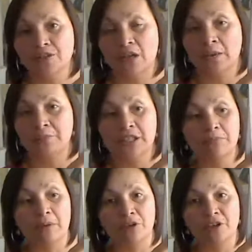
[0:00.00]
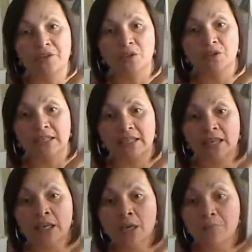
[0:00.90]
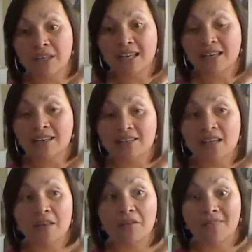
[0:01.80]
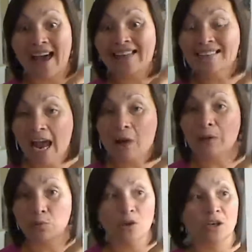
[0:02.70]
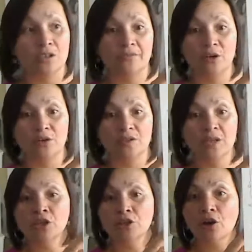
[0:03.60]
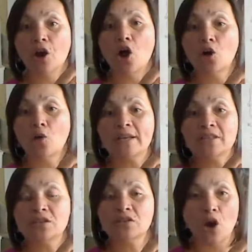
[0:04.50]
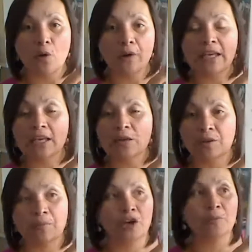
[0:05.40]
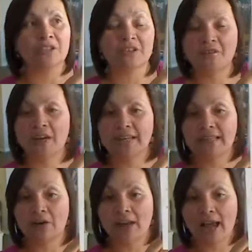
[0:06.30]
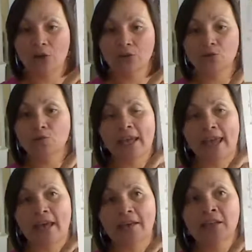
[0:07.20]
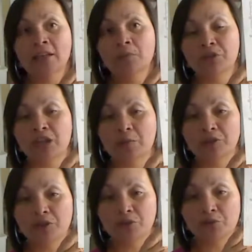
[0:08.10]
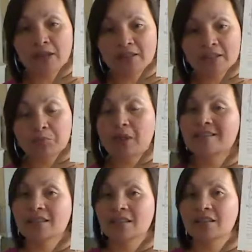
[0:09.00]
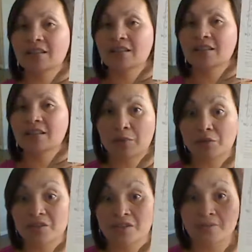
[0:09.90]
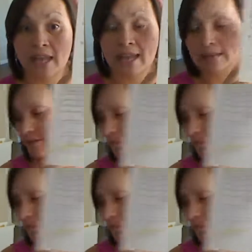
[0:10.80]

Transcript: team member consultant, because that's how it works, folks. You're always going in with the purpose to find out how you can be able to get this blessing into other people's hands.